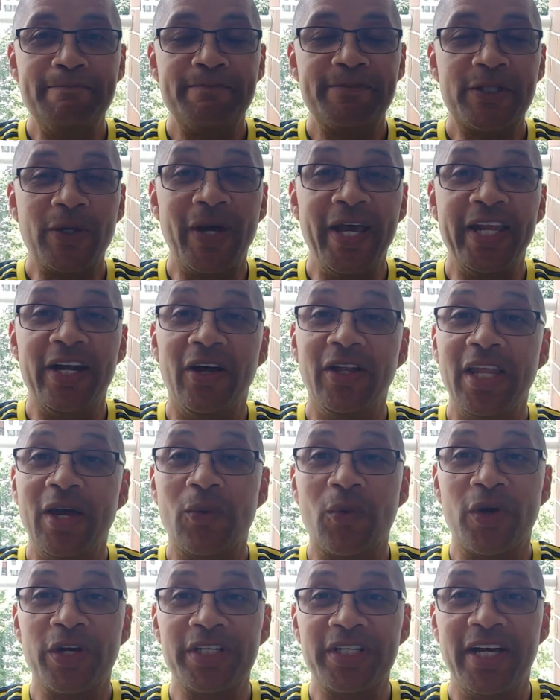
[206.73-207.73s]
So I had all that
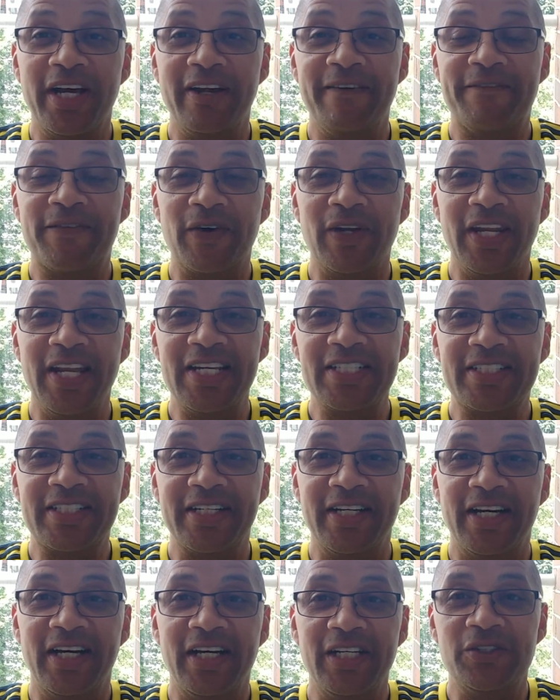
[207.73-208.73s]
work done for less
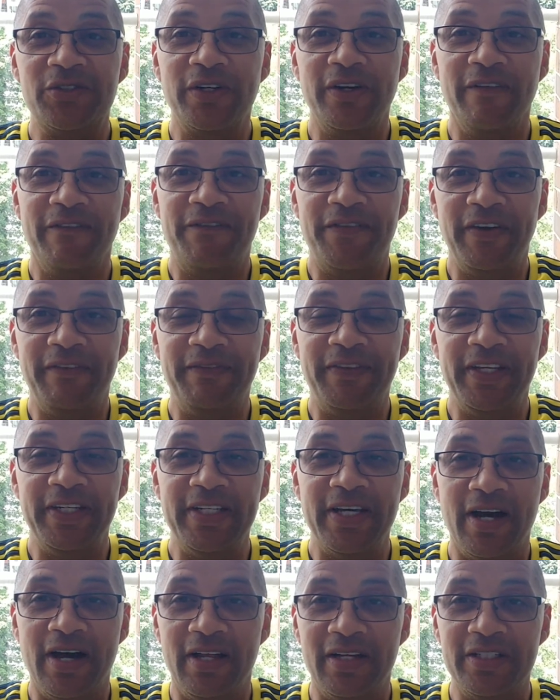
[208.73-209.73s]
than
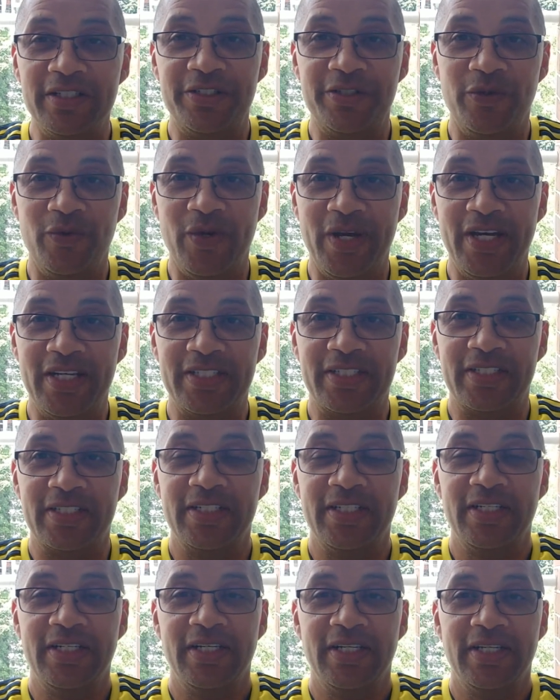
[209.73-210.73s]
$150 US.
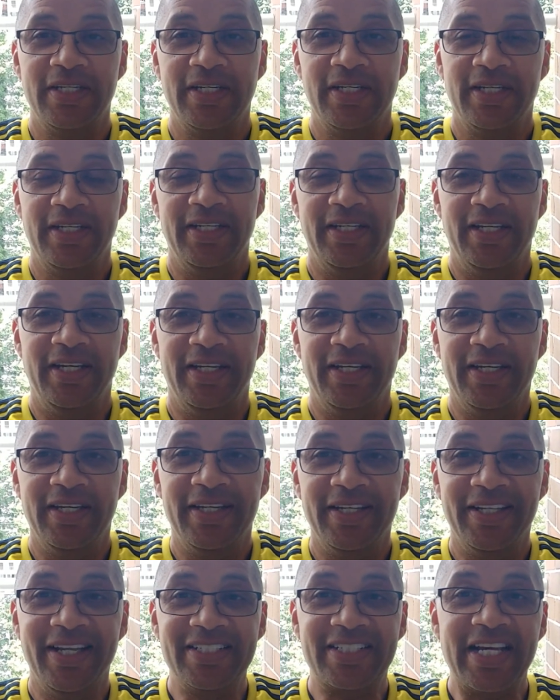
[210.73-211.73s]

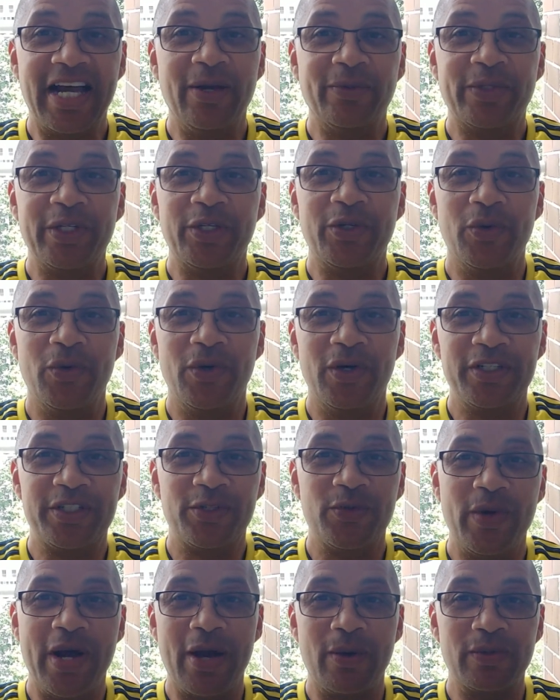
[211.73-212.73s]
That's out the door,
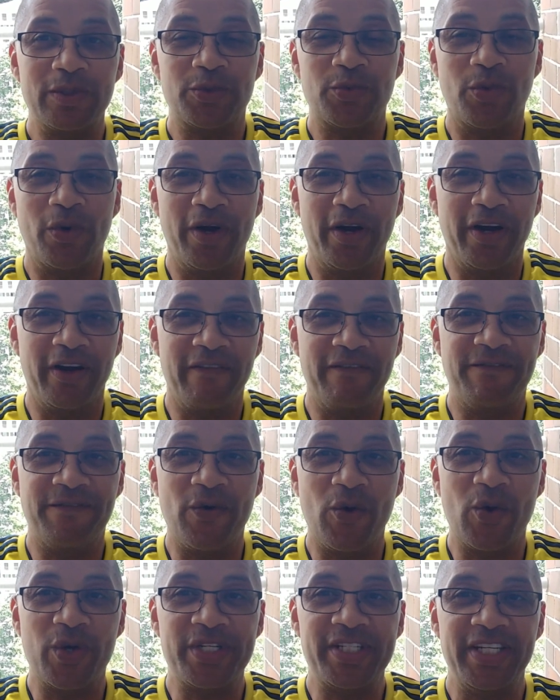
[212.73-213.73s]
2 hours work,
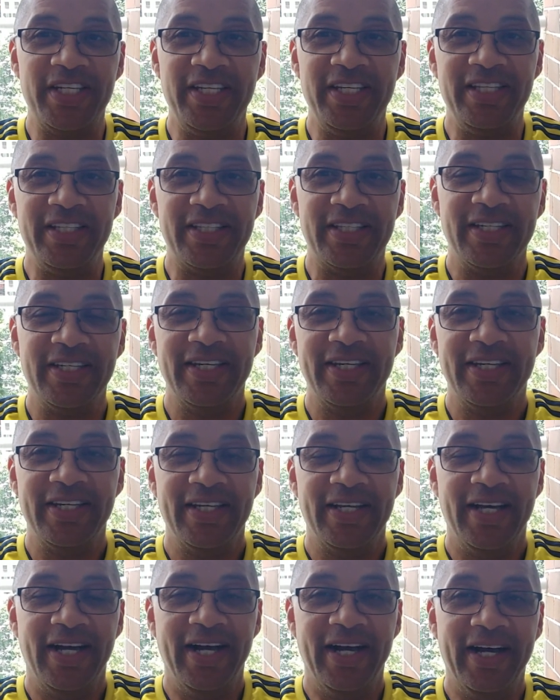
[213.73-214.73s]
4 teeth,
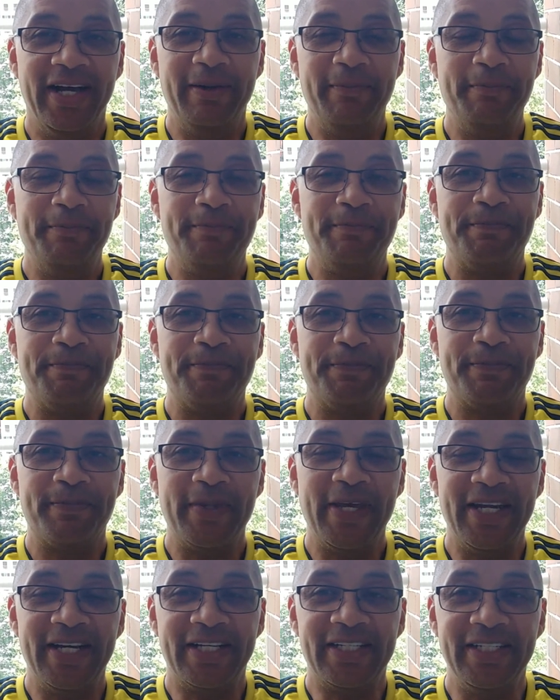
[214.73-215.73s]

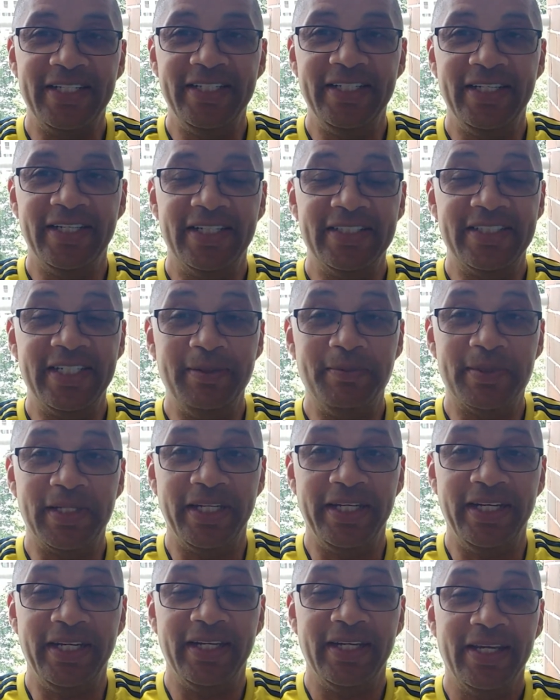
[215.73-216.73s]
and a cleaning, a deep
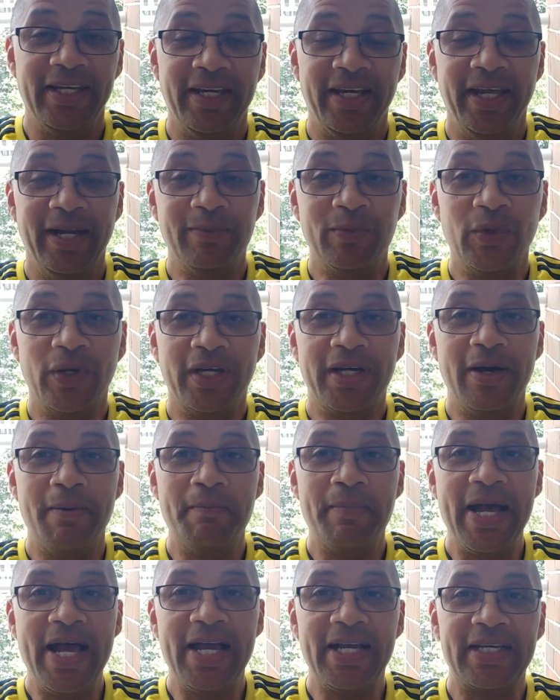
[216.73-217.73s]
cleaning. And I'm going to
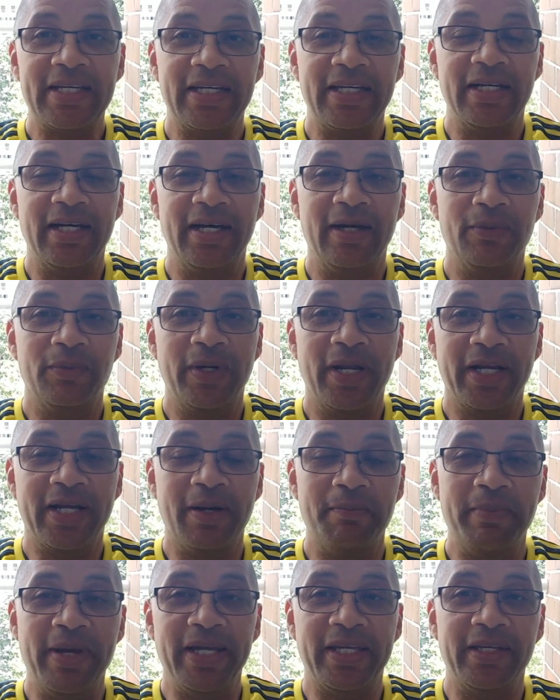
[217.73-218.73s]
come back. When I
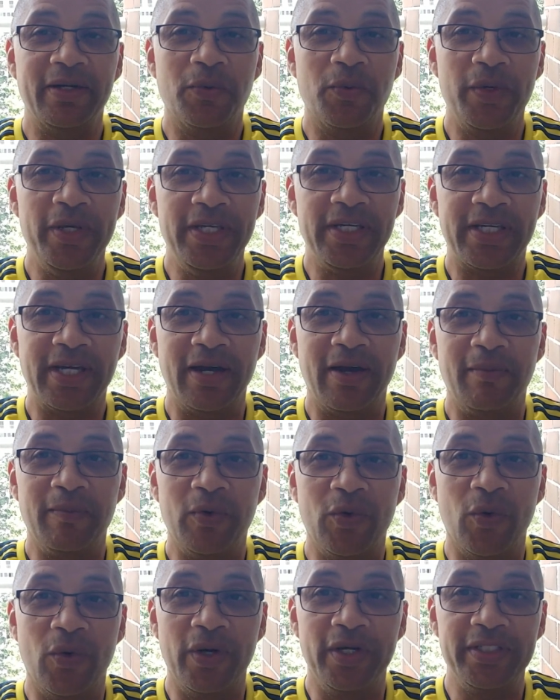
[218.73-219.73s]
come back in a week,
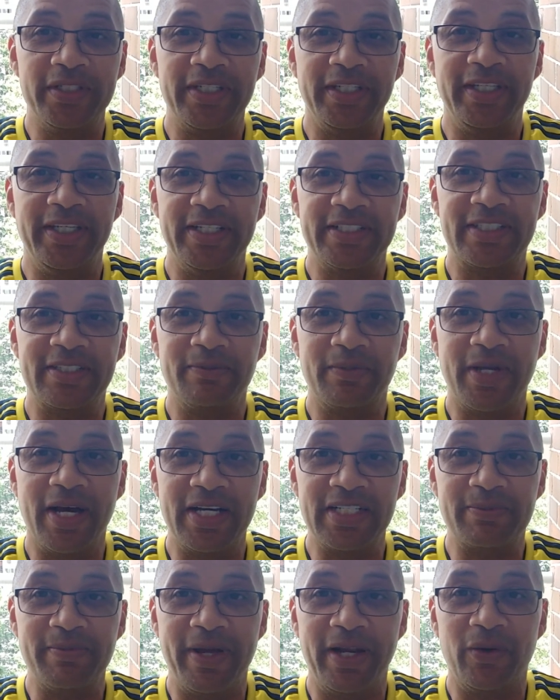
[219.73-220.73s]
I'm going to get some
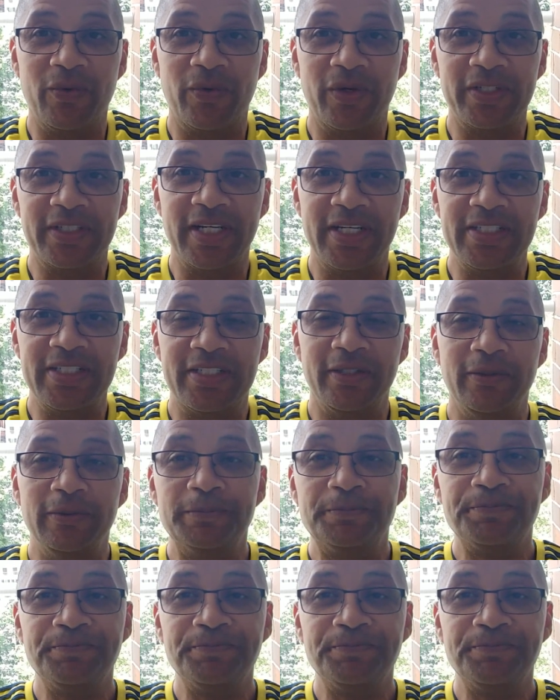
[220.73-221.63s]
cosmetic work done too.